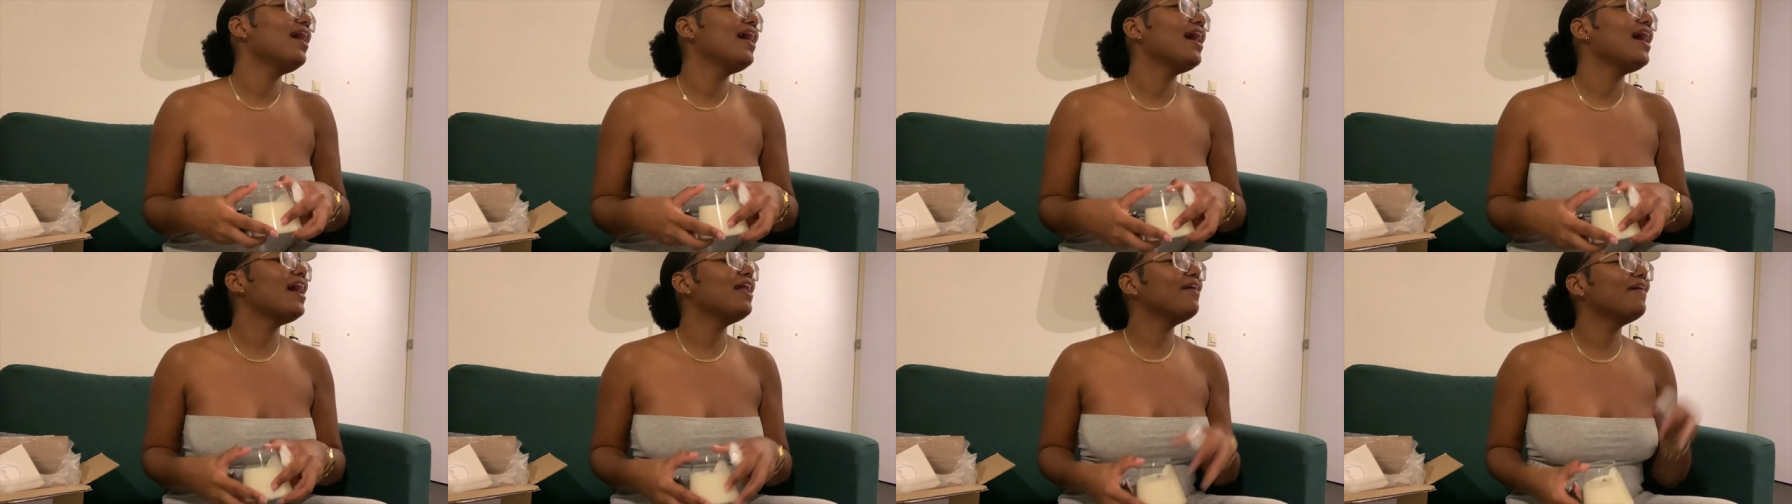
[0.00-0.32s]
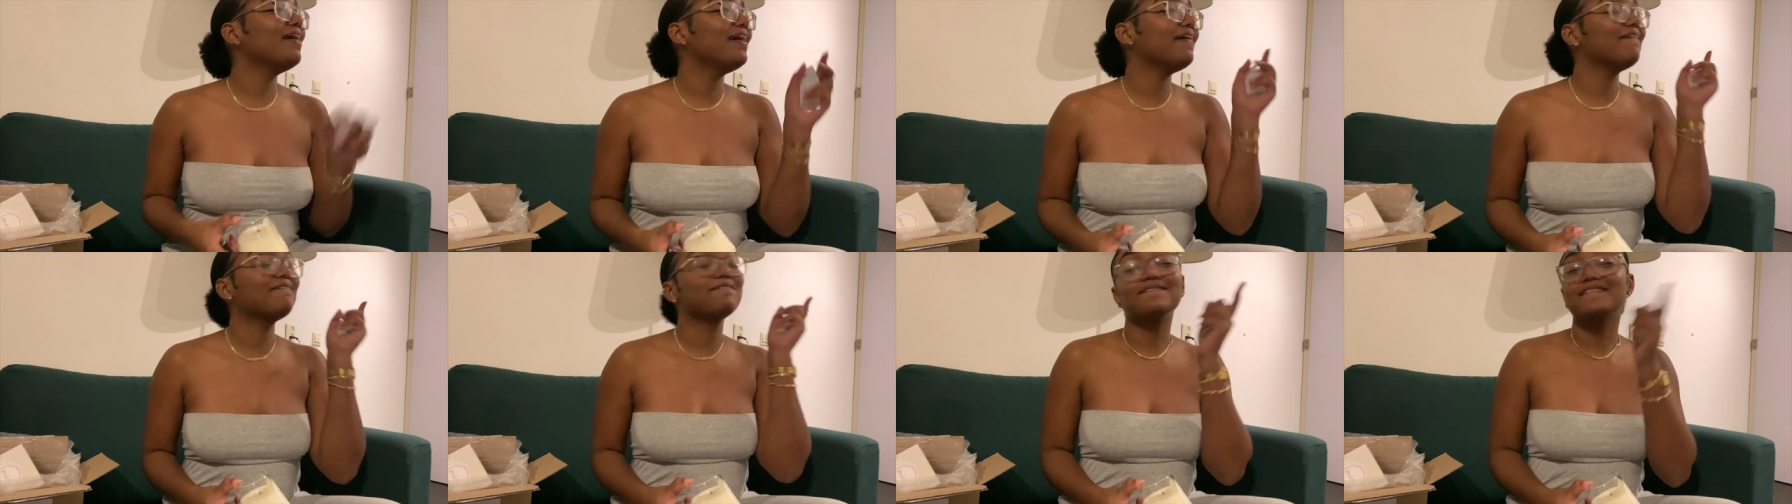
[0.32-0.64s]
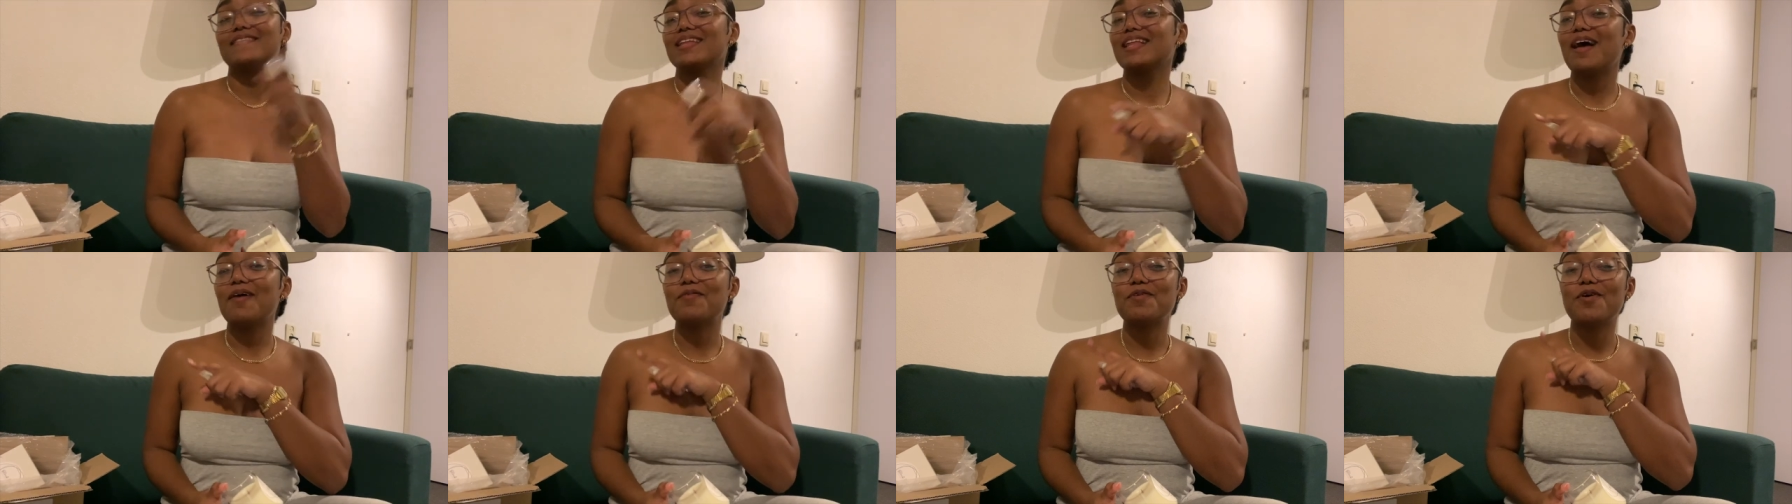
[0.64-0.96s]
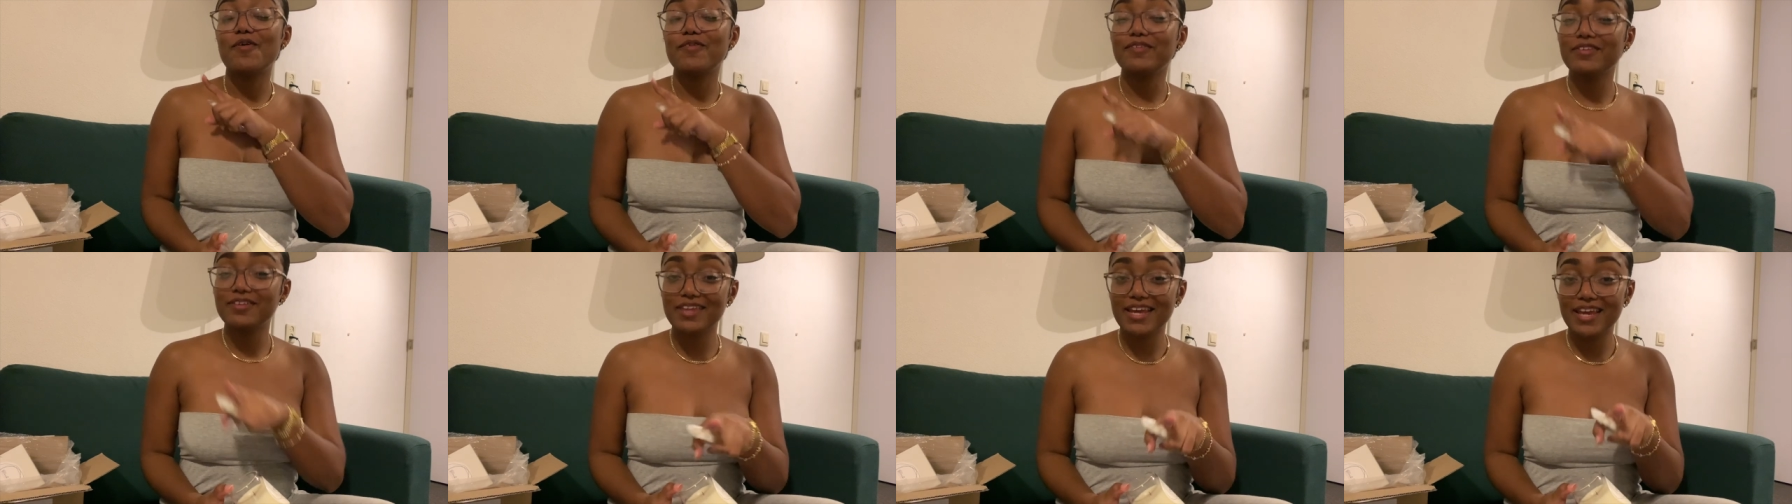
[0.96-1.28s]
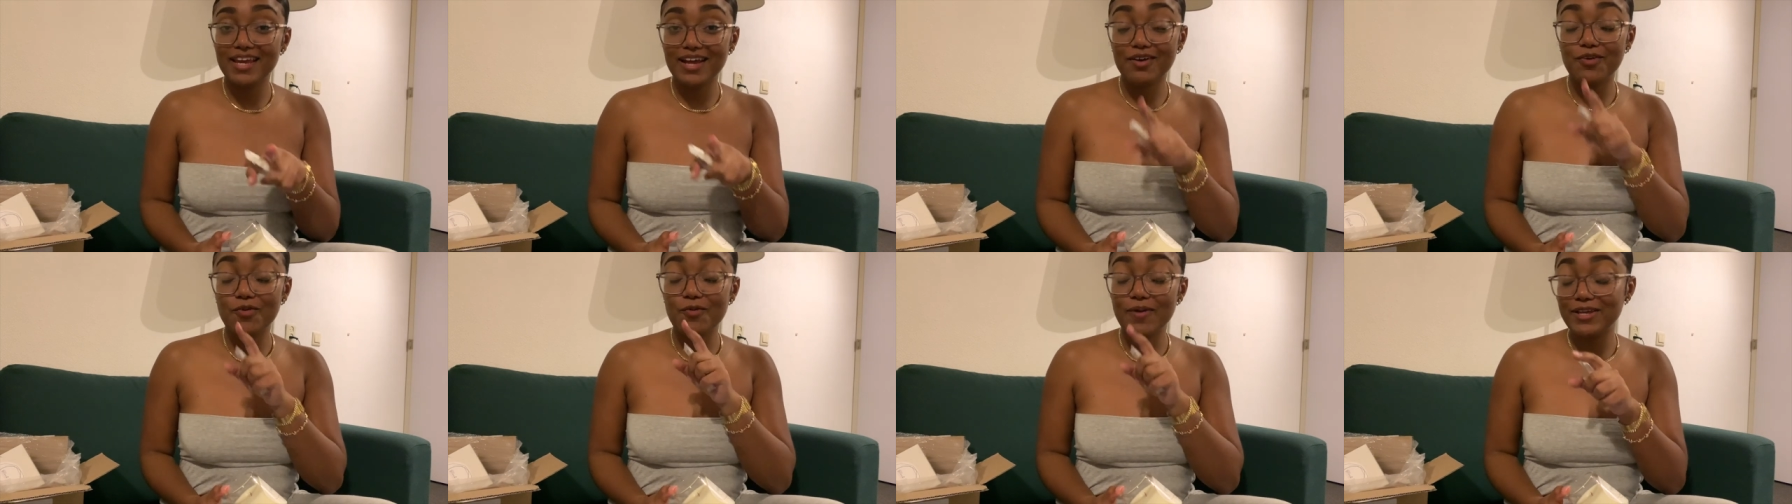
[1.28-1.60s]
anyway i'm going to
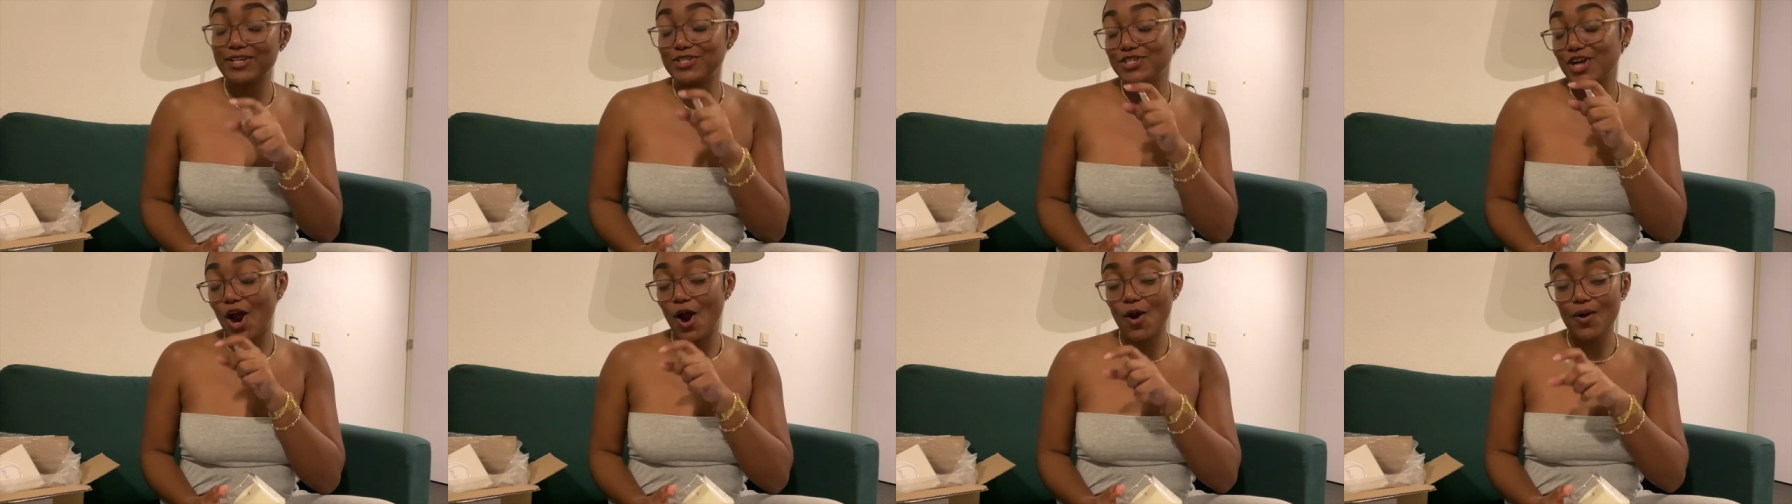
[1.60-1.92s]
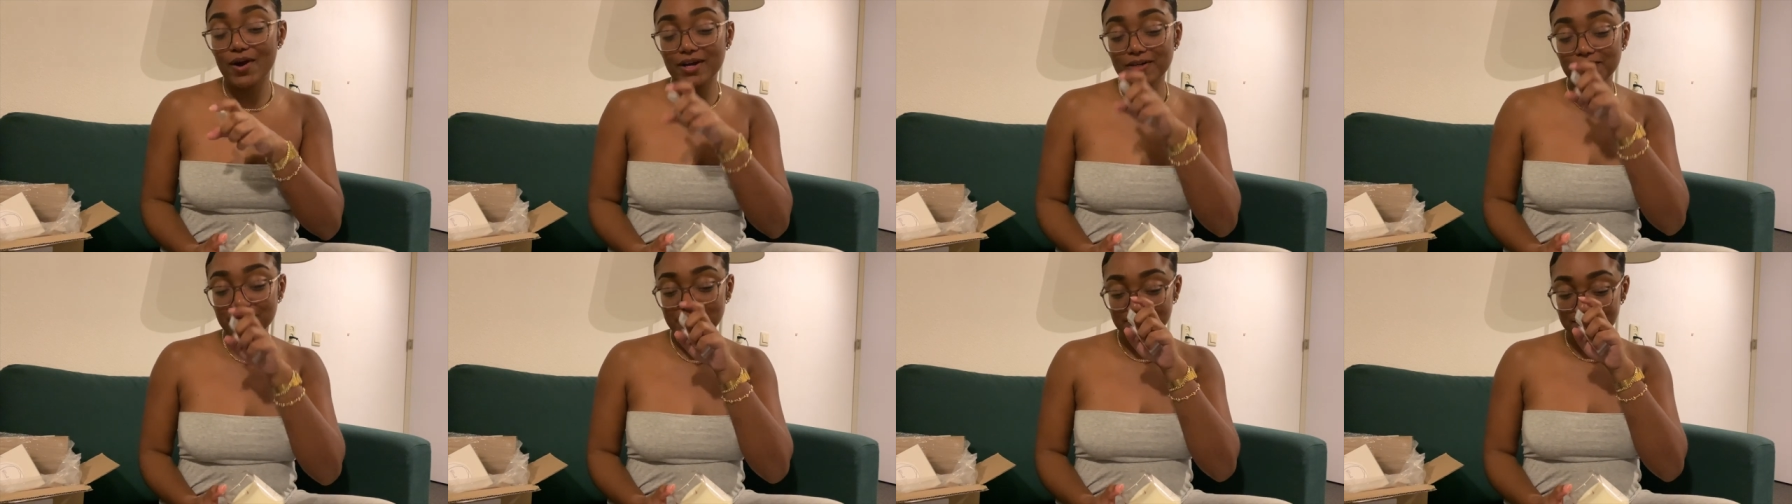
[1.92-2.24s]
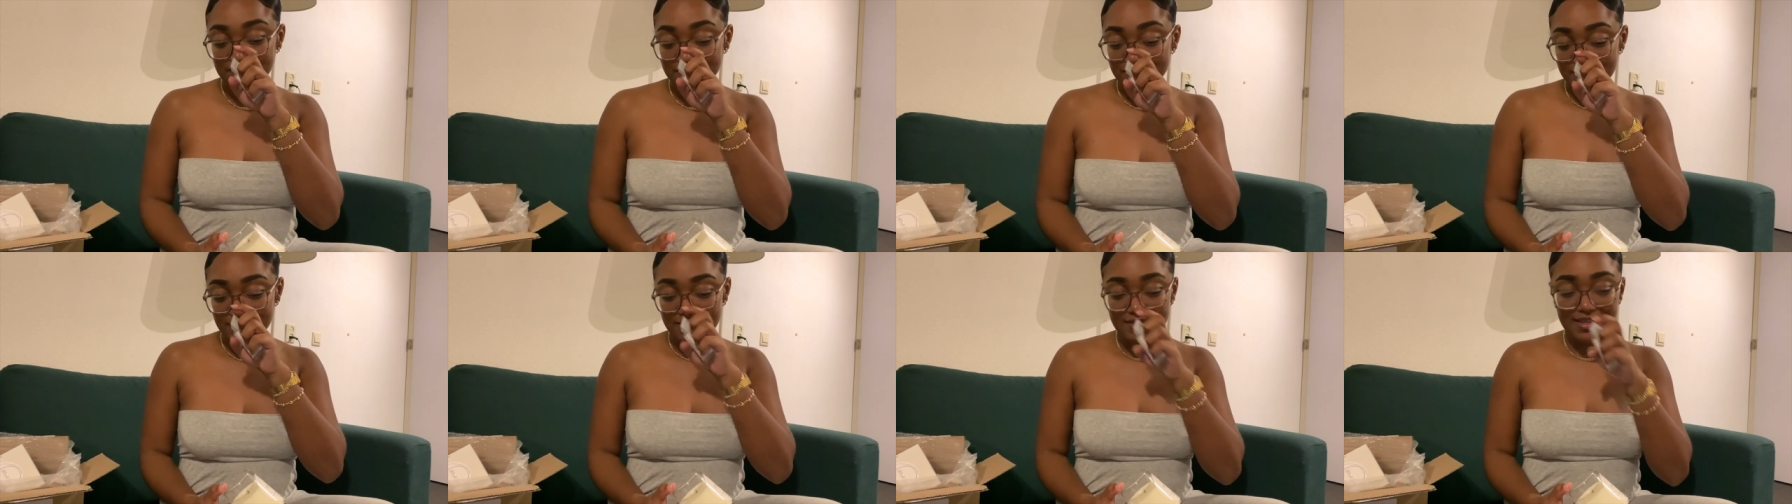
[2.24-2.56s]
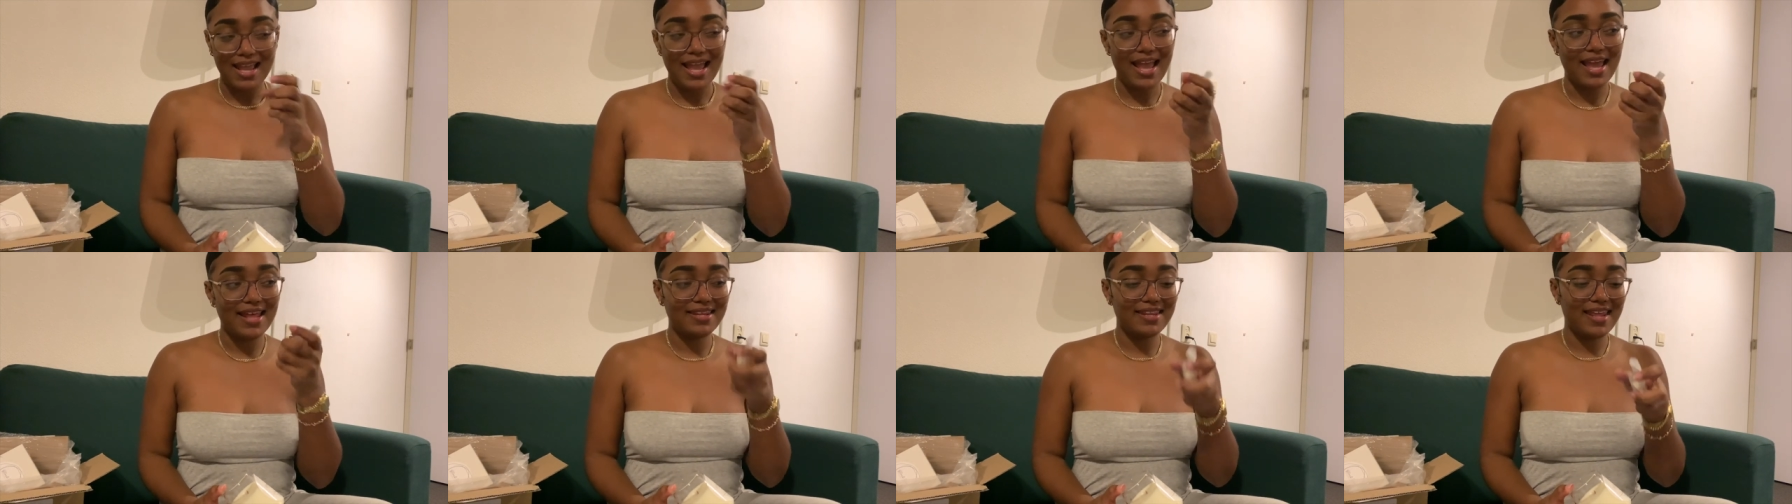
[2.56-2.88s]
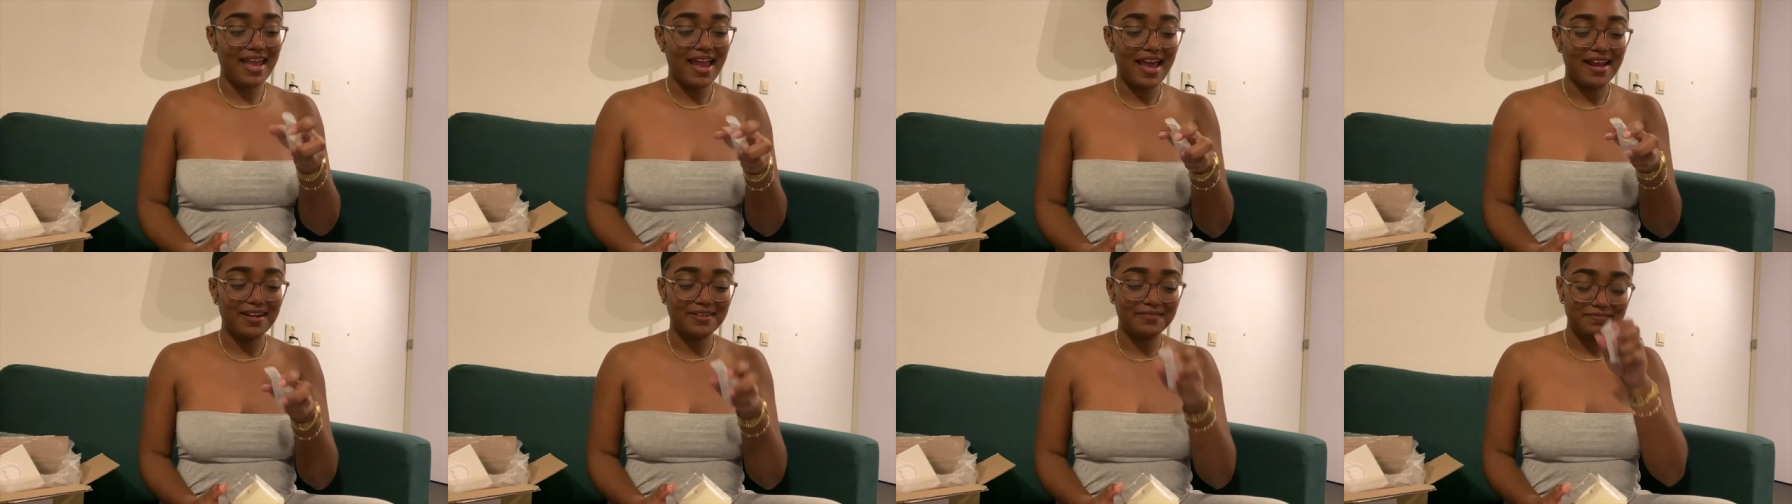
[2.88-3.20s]
take a quick shower and
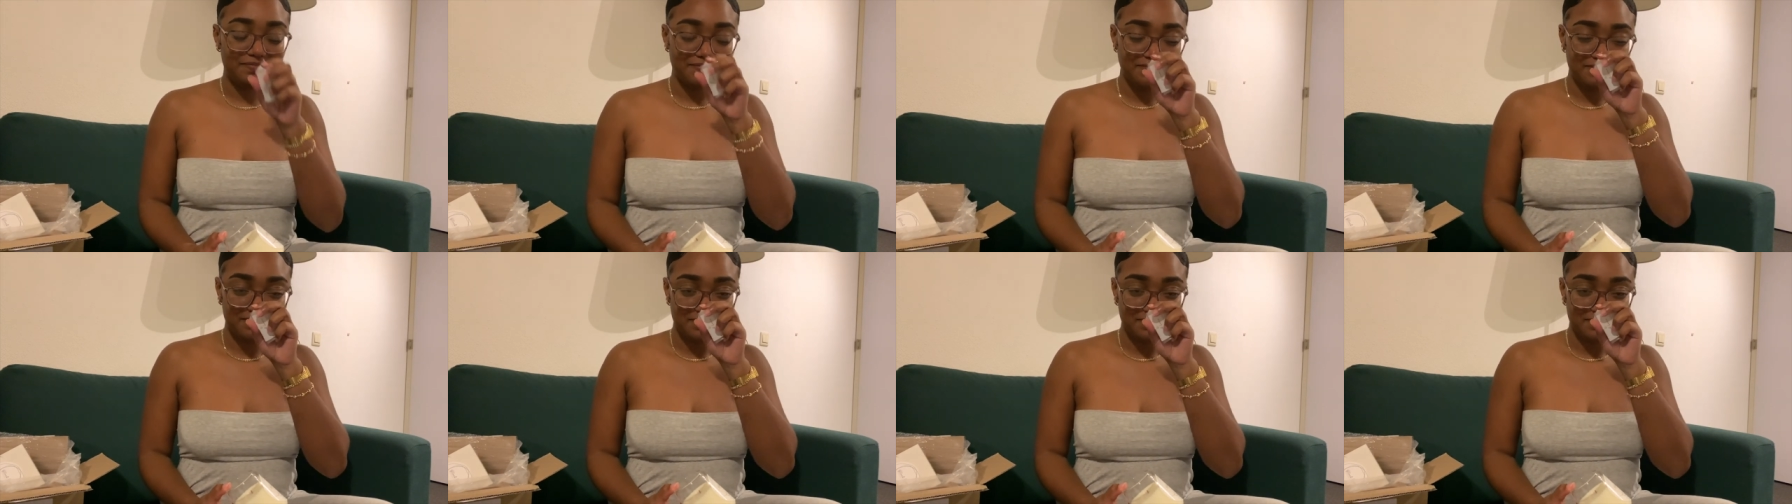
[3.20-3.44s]
then